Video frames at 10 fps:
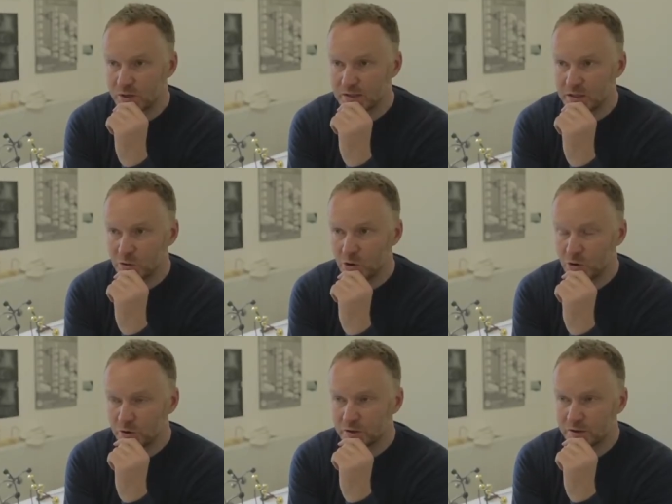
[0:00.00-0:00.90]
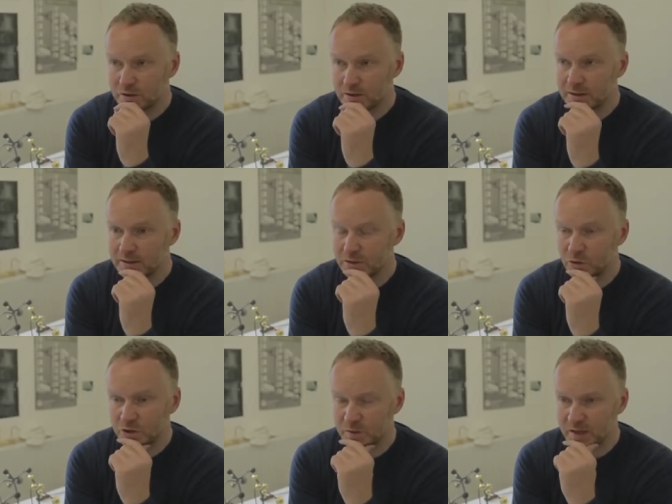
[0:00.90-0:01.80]
has a long
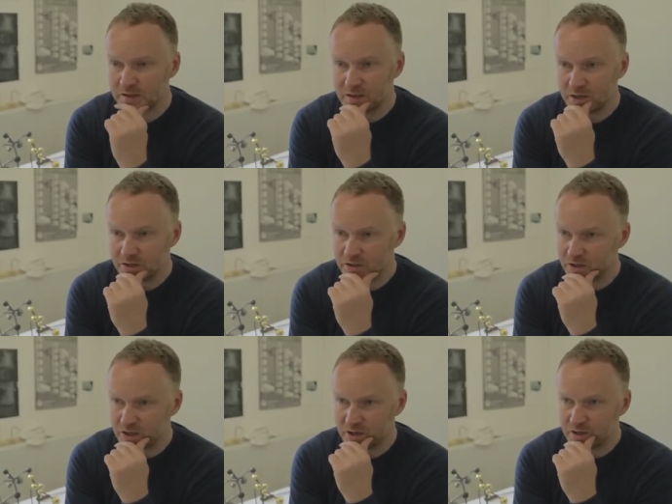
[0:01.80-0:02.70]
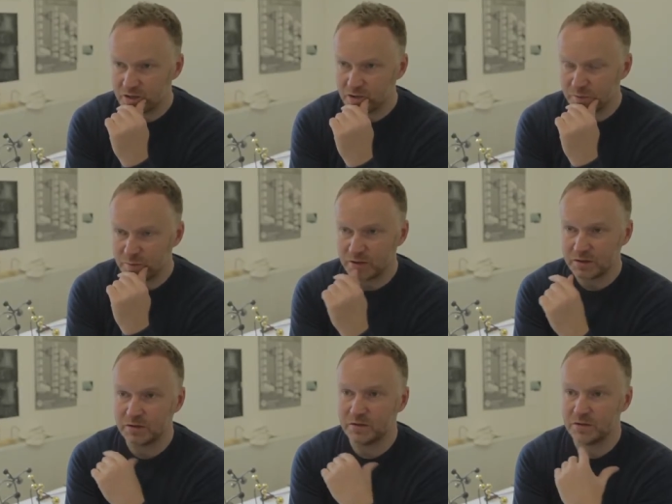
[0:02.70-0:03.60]
documented history of
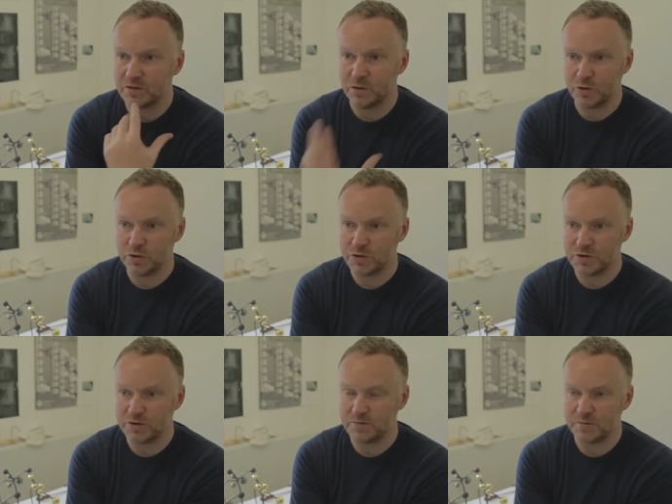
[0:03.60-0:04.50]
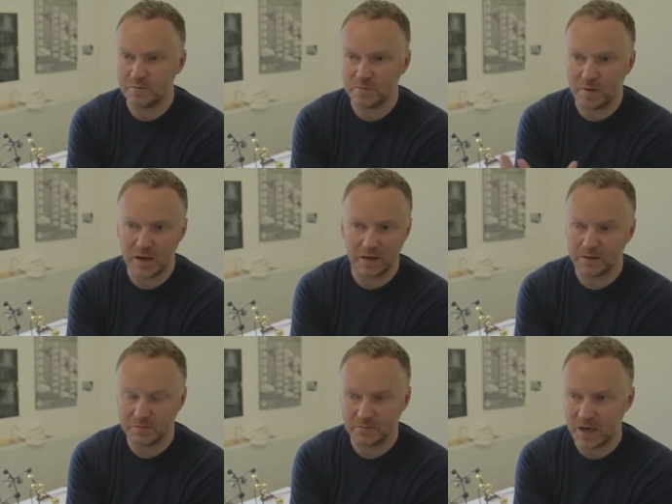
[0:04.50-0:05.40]
being used
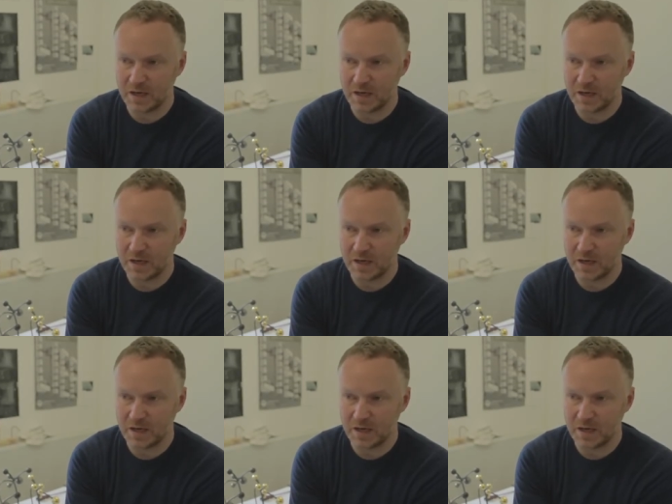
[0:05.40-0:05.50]
by many